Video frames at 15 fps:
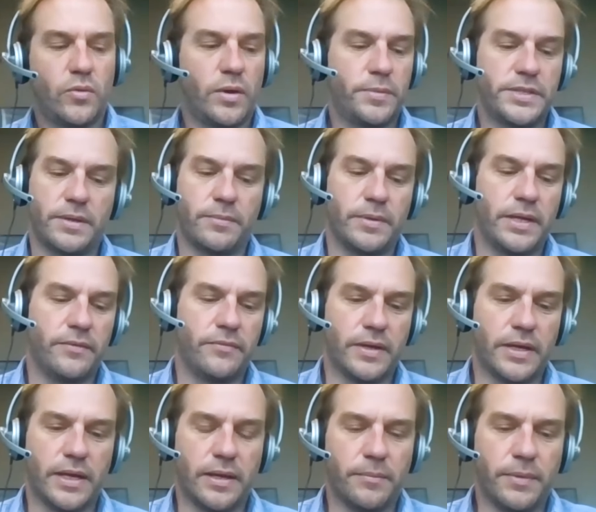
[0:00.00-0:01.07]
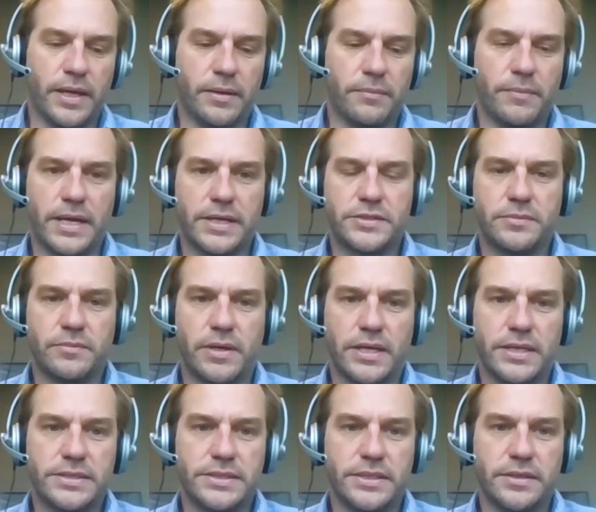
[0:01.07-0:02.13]
Well, because I believe um, in
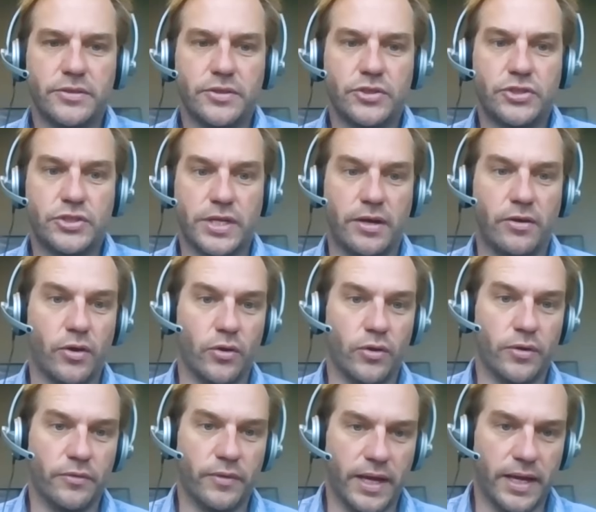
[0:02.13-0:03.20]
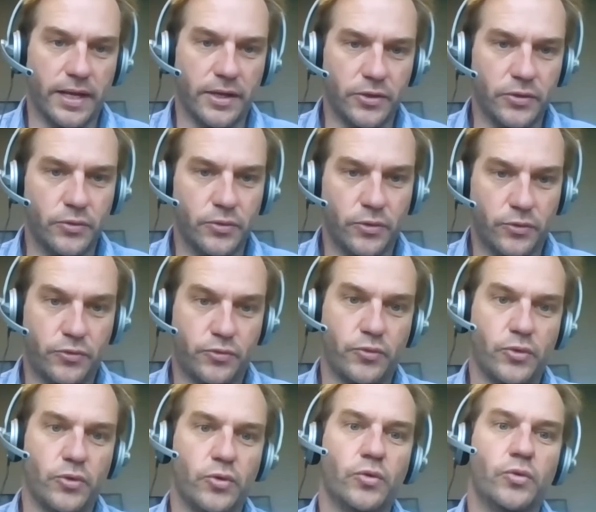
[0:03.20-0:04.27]
maximizing shareholder value
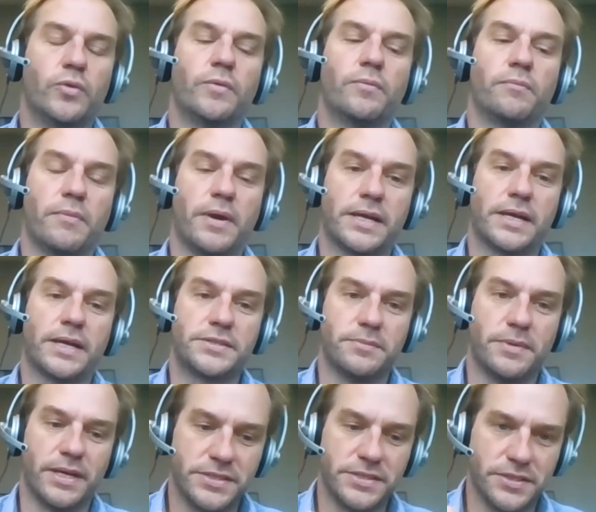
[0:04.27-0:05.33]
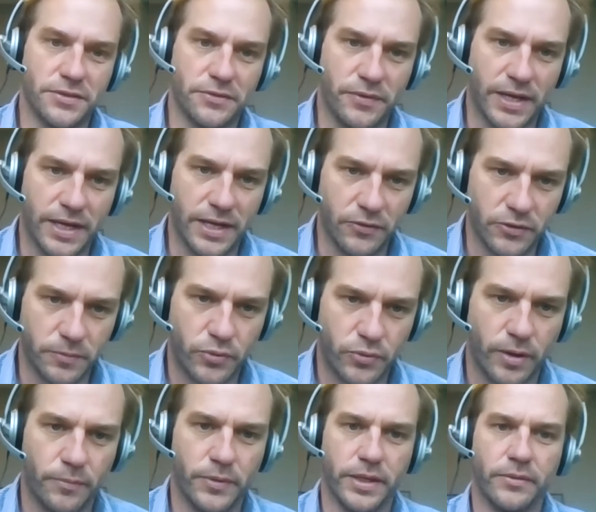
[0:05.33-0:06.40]
through maximizing the value of the
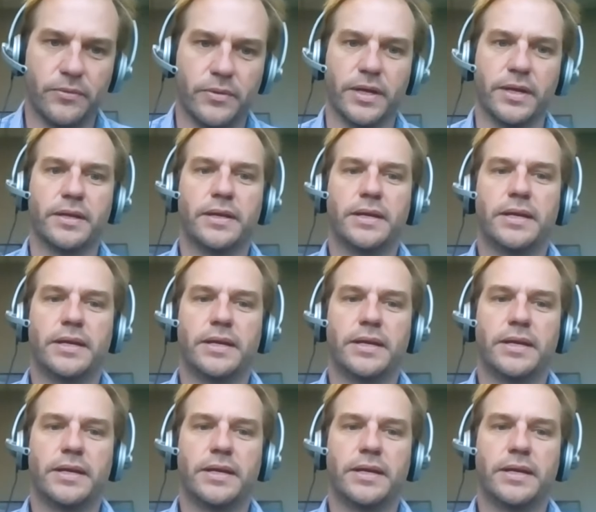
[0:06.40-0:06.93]
property, right?